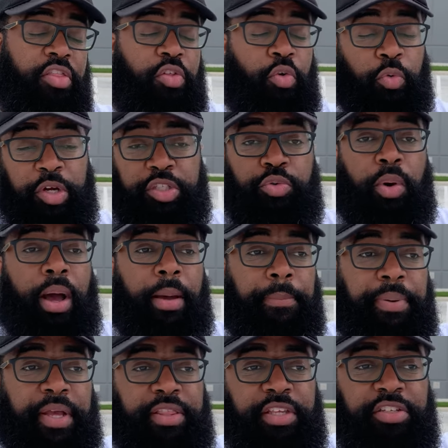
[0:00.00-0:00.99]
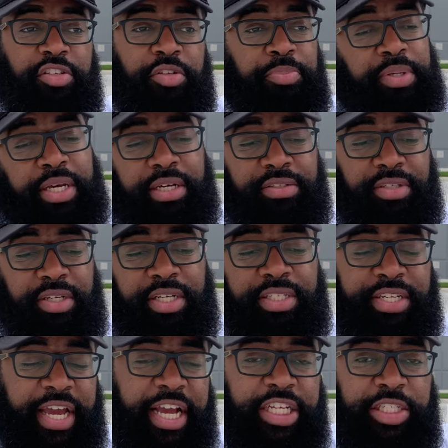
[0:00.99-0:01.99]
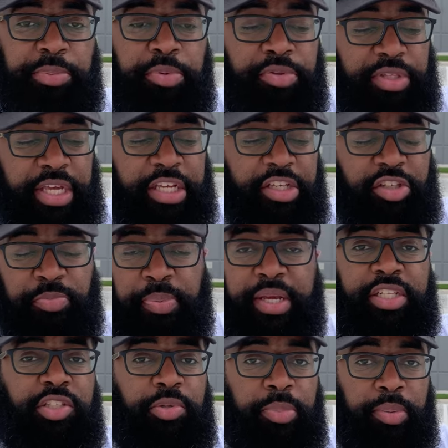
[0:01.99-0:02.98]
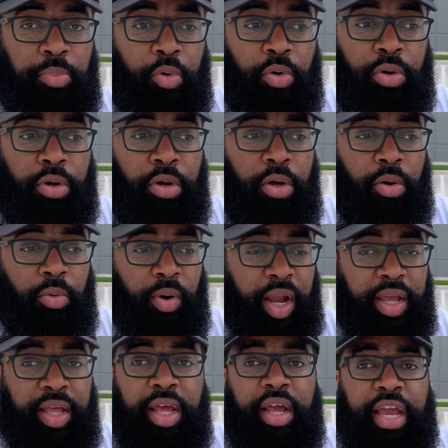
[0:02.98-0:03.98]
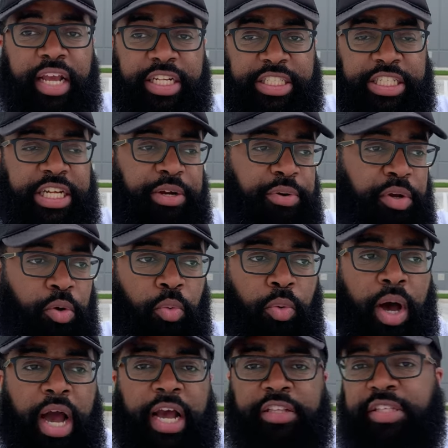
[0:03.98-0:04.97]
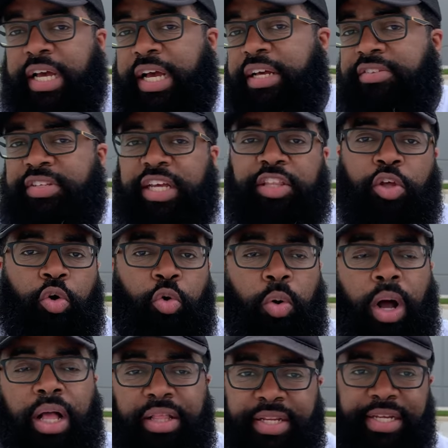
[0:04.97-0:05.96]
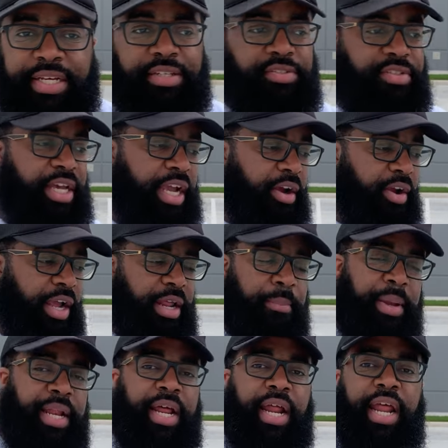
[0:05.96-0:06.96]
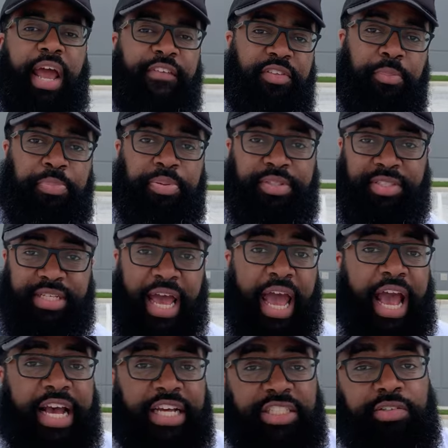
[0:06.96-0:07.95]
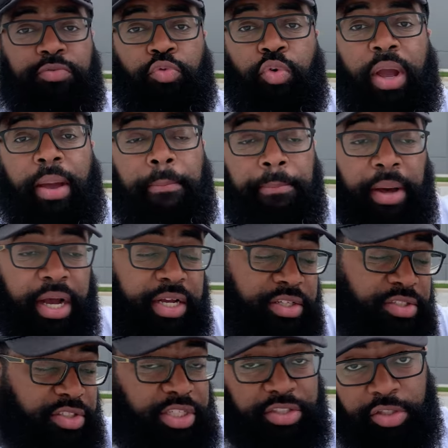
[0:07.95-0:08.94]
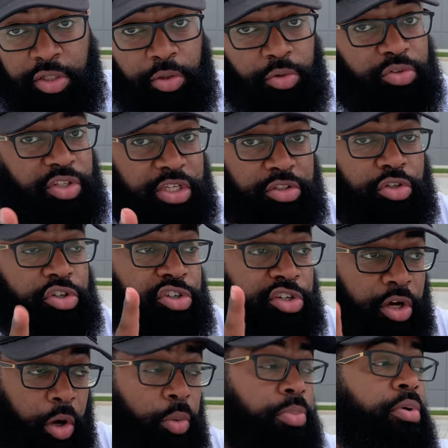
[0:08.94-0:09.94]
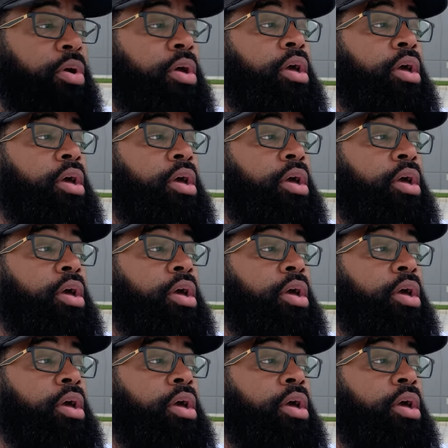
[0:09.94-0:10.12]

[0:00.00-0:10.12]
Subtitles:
the reason why I picked this is because the intangible things speak to me more, right? Interior wise, like I said, the quality is there. It may not have the pizzazz of red bucket seats, and those seats are dope.